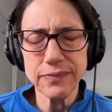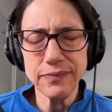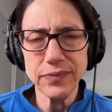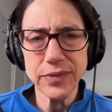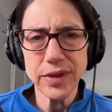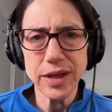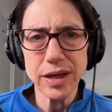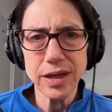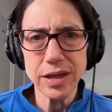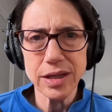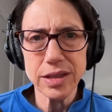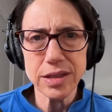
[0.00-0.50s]

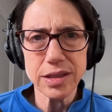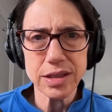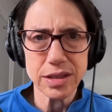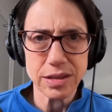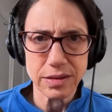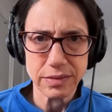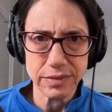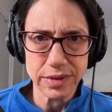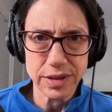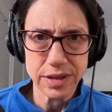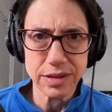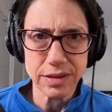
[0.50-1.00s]
that is
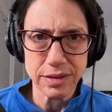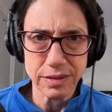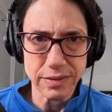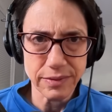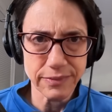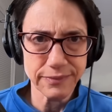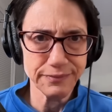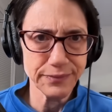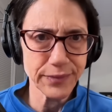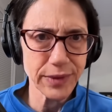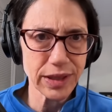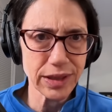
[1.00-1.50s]
to
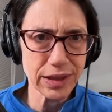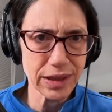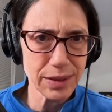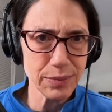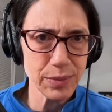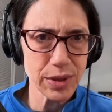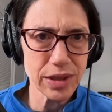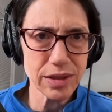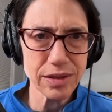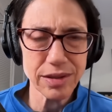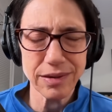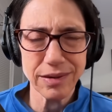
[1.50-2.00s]

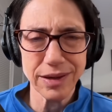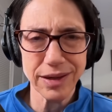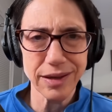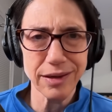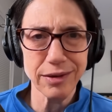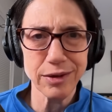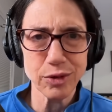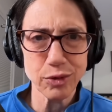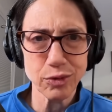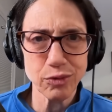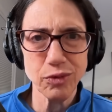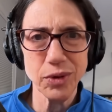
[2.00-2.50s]
limit
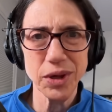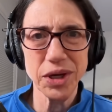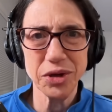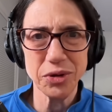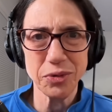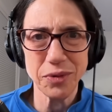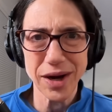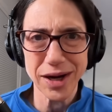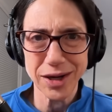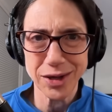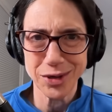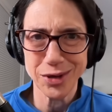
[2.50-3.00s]
and
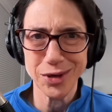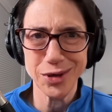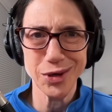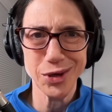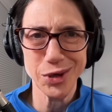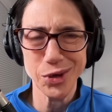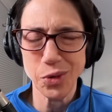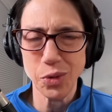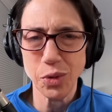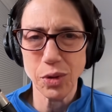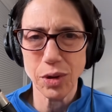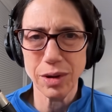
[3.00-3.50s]
redirect
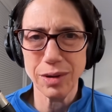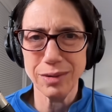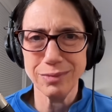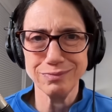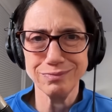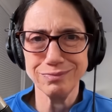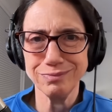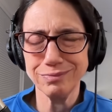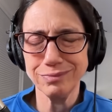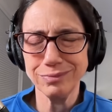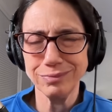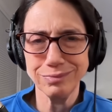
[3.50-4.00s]
your
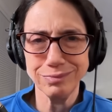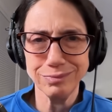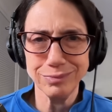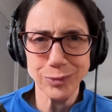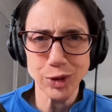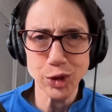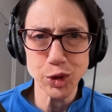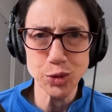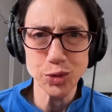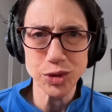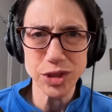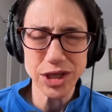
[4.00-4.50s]

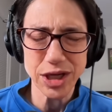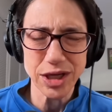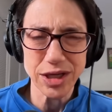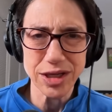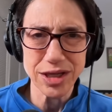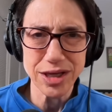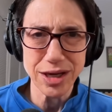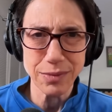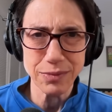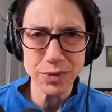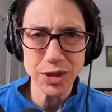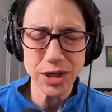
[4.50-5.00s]
news
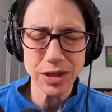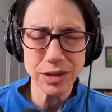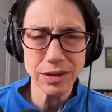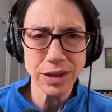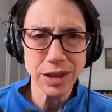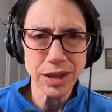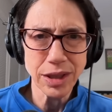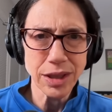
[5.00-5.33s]
consumption,